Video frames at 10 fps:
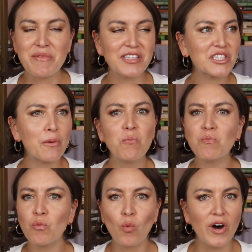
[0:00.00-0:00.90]

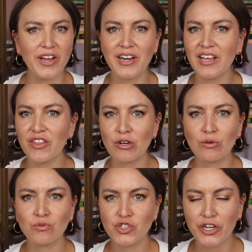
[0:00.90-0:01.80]
Someone in
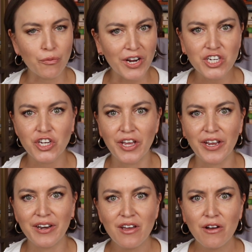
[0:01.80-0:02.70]
their
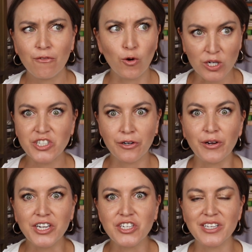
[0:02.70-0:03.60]
generation, 4
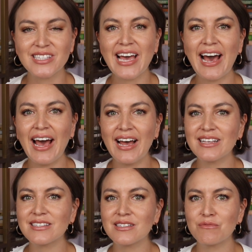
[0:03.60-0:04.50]
generations,
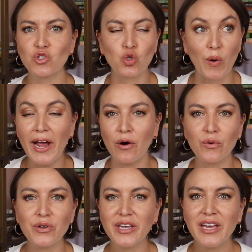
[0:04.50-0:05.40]
has
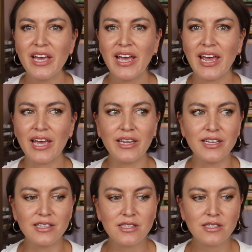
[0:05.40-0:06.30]
drowned. And
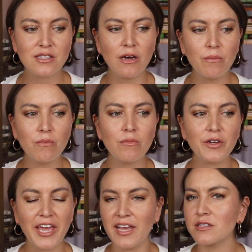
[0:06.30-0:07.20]
in some
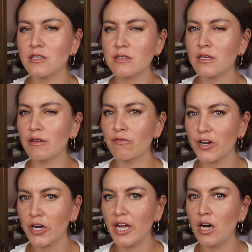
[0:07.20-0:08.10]
cases, in
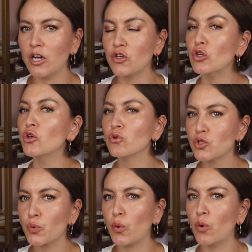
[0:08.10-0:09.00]
very
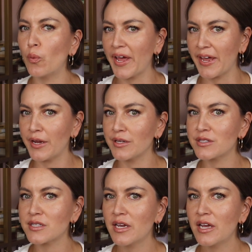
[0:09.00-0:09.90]
unusual
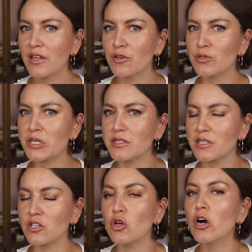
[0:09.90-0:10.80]
ways. It's
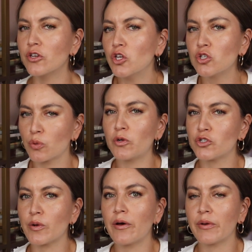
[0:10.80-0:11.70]
unusual
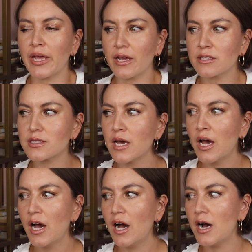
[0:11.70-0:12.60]
drownings,
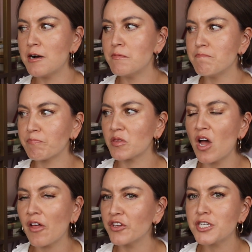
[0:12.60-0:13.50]

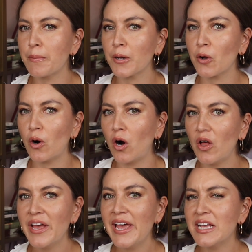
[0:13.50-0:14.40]
not the
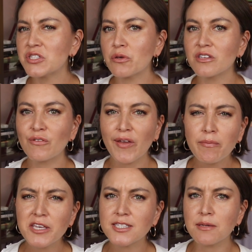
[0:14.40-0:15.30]
typical. And so this
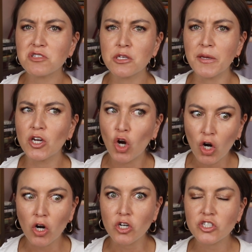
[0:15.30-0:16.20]
family seems to be
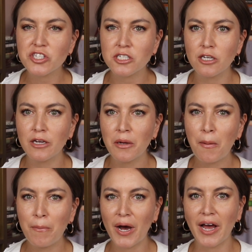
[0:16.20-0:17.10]
cursed
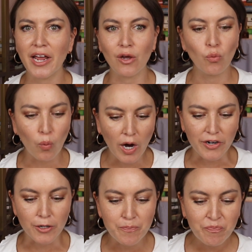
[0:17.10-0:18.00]
by
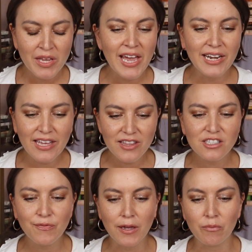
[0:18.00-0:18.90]
water. And in
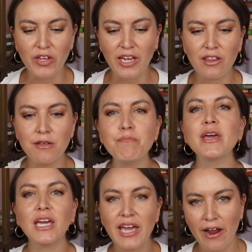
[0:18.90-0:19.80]
this family, the
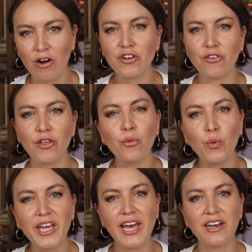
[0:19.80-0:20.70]
main character that
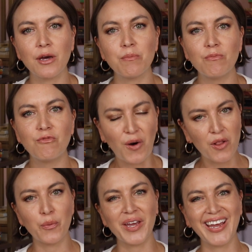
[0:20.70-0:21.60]
we end up
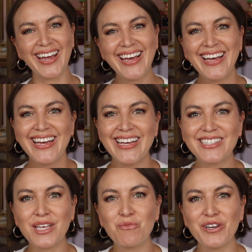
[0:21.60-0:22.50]
following
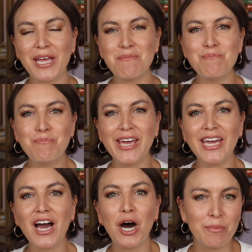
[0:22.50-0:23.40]
is someone named
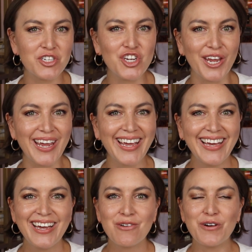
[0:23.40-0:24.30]
Big Amachi,
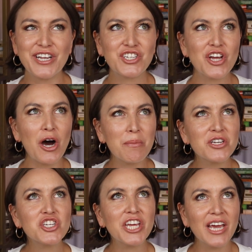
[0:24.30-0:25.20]
which
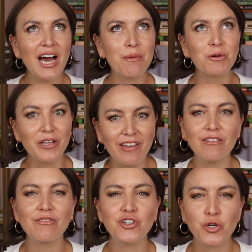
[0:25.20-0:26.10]
Amachi, I
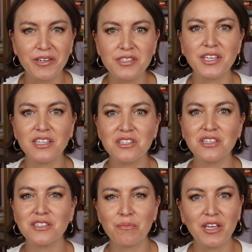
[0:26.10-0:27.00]
believe, translates
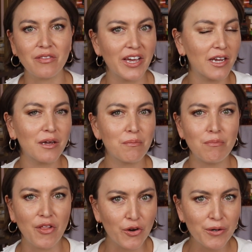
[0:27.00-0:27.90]
to something like
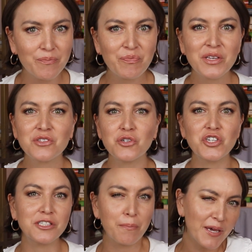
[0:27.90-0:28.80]
mother. So
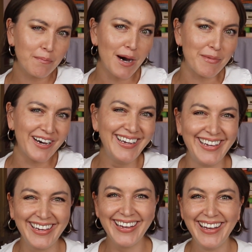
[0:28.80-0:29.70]
she's a big mama.
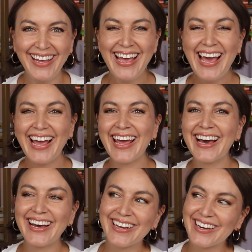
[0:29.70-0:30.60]

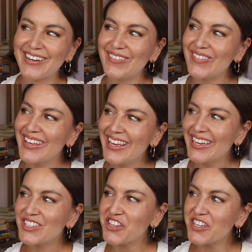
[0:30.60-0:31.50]
And
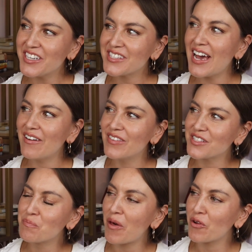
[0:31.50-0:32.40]
she does have
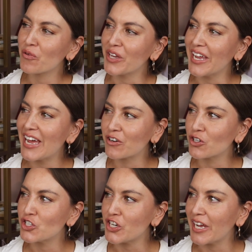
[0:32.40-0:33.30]
this motherly
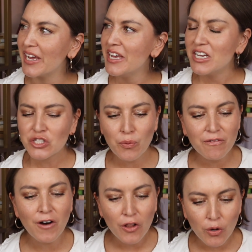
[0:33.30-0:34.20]
energy. So we
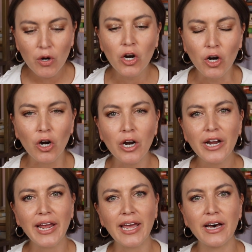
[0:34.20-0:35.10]
follow her
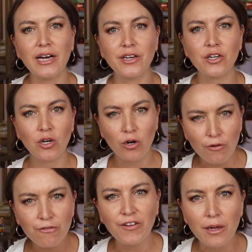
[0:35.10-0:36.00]
and her
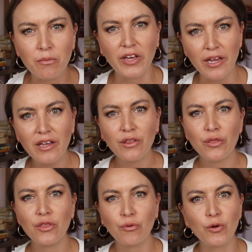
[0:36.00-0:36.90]
family
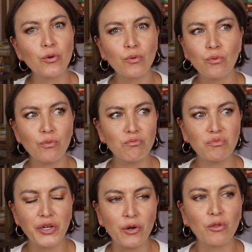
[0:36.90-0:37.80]
through,
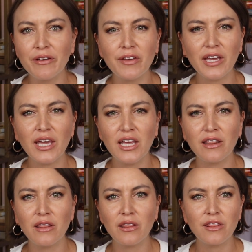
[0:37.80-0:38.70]
living
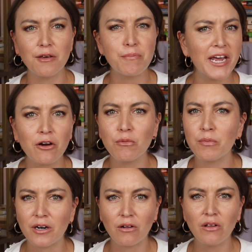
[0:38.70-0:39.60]
in the
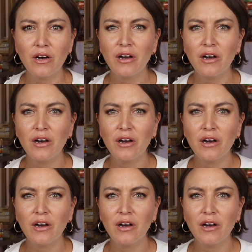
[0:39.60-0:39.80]
Parambil